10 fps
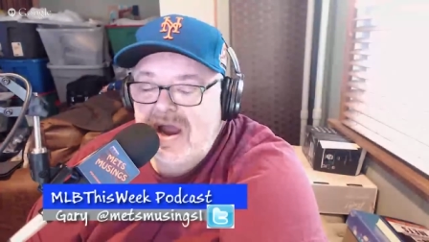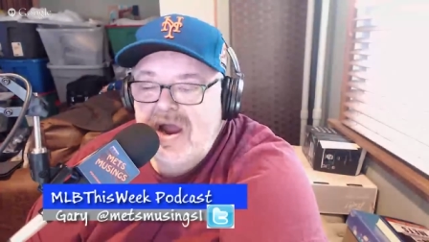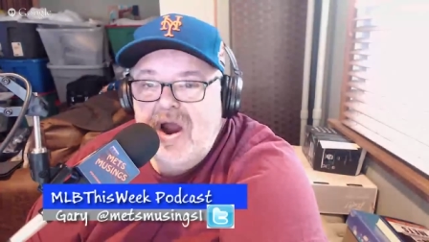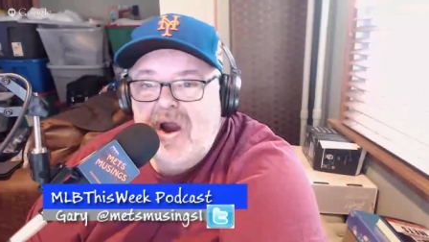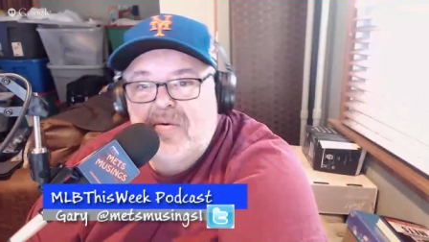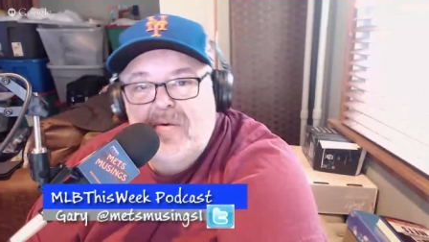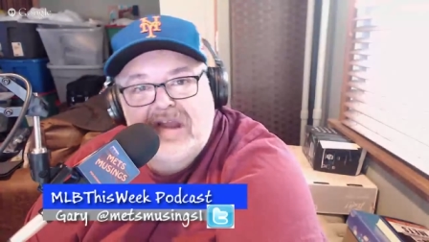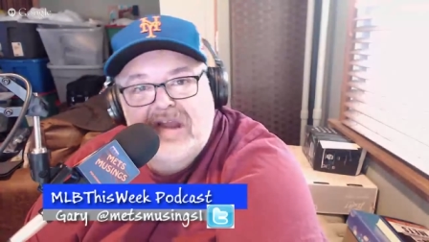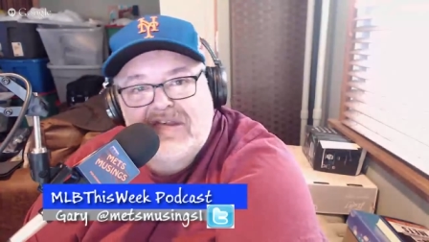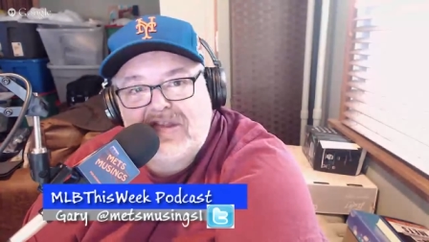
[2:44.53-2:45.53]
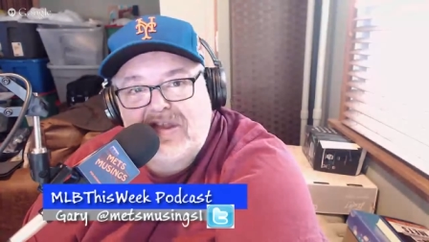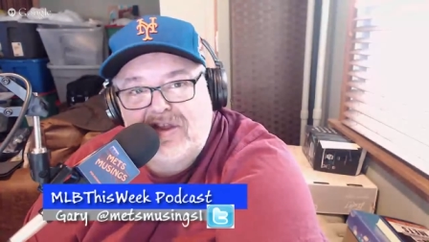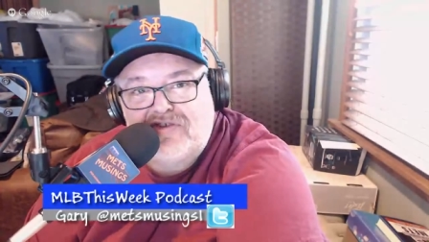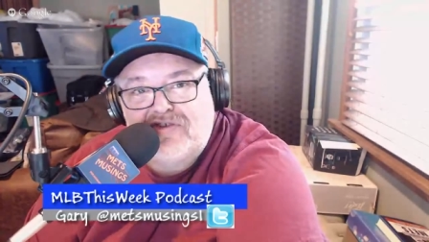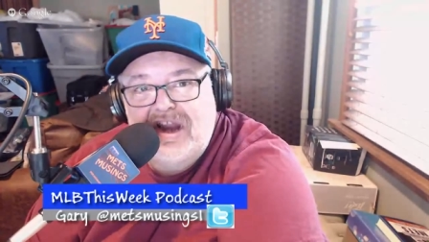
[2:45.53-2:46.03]
race to the
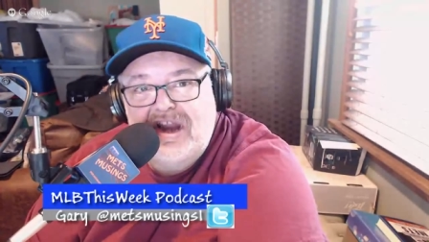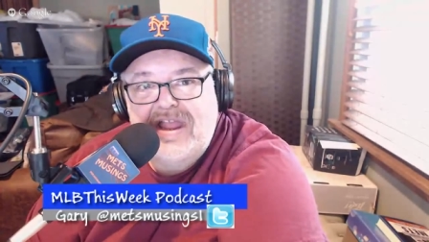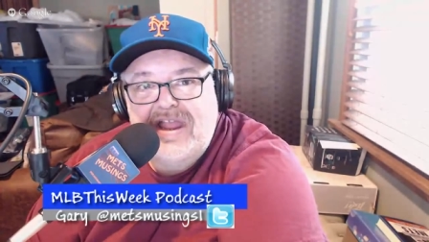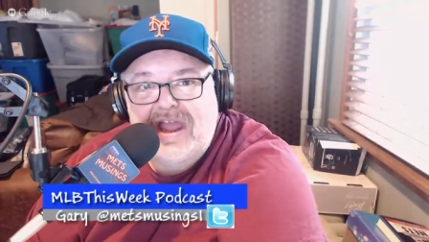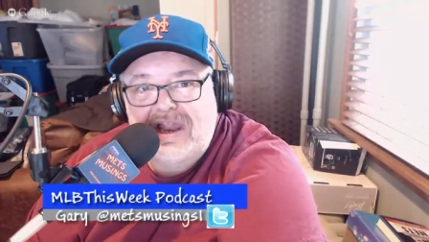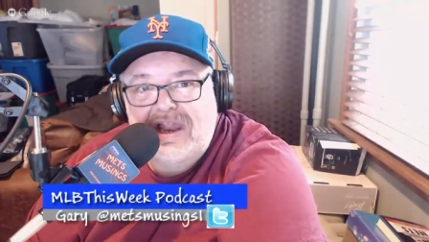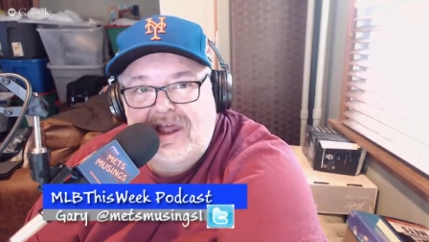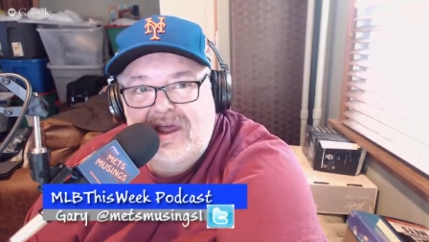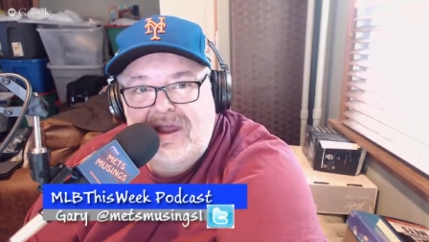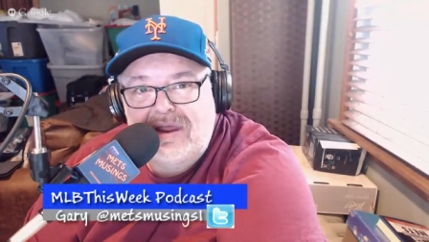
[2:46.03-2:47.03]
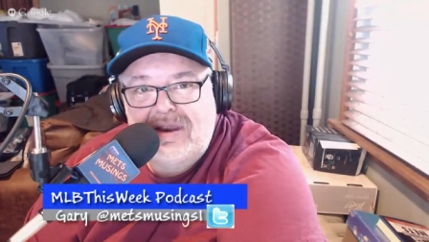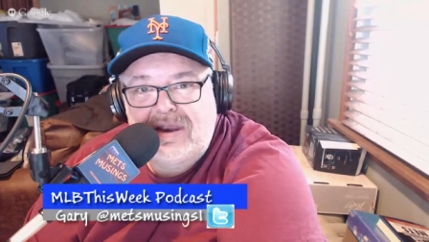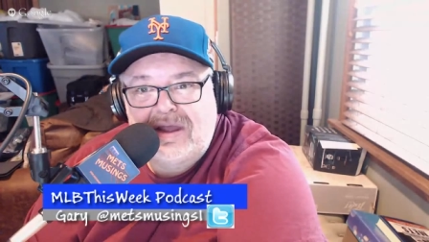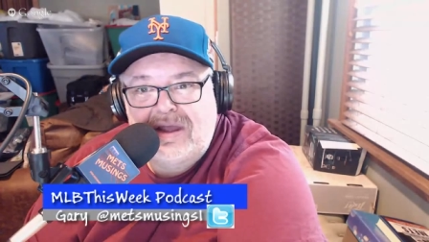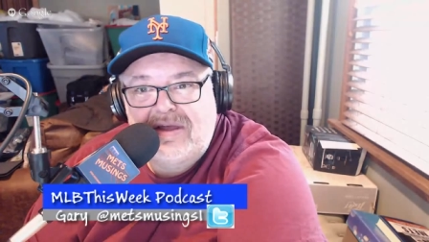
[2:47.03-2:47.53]
trading deadline,
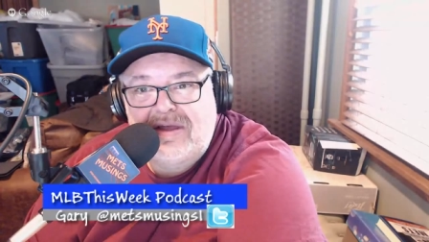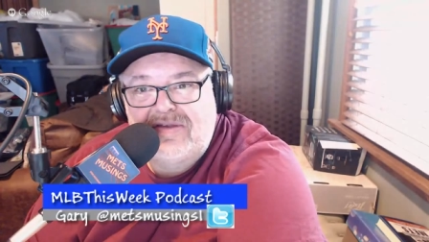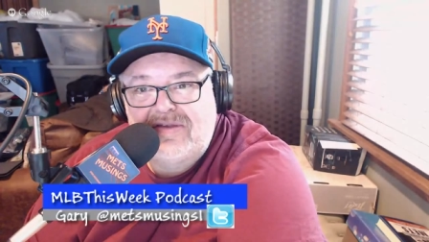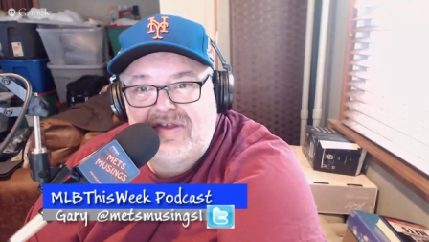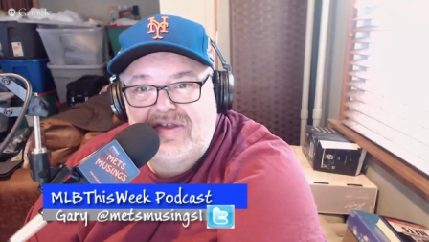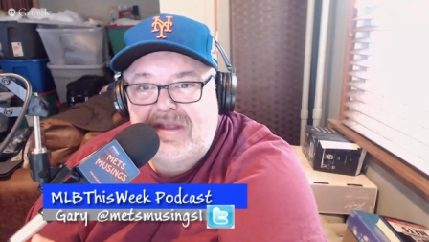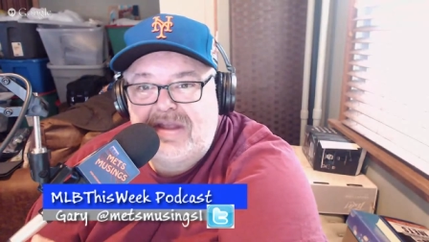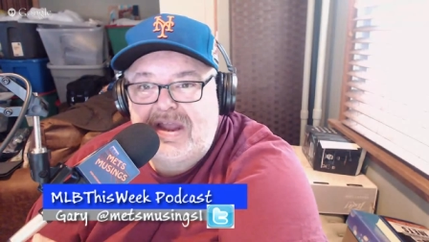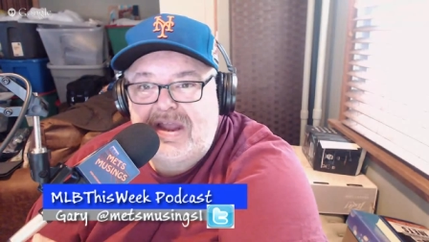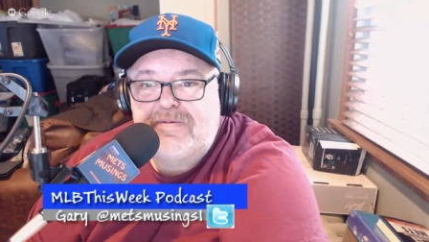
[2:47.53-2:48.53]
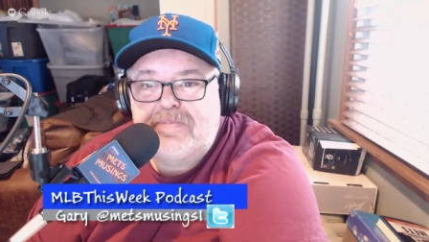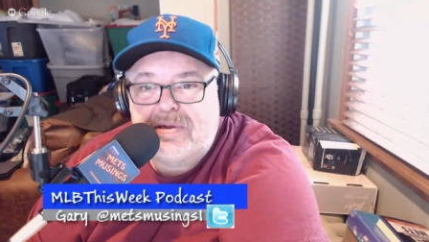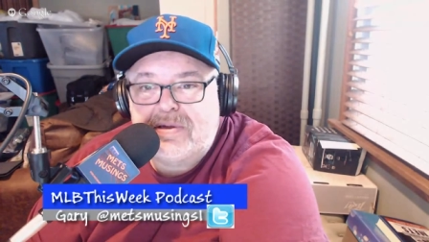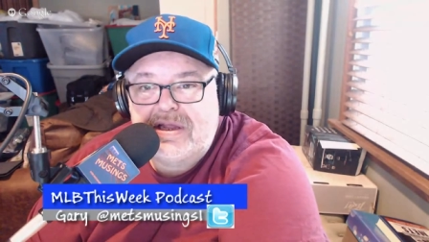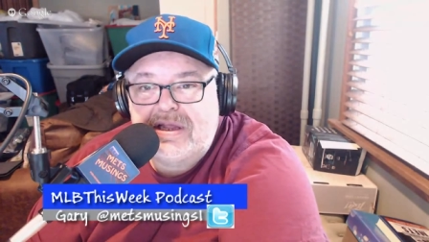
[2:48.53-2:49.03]
and some teams
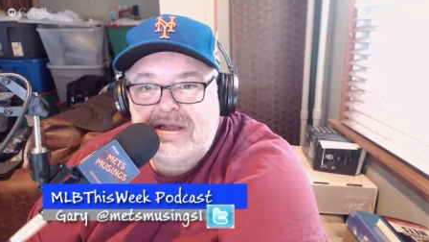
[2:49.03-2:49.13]
pulling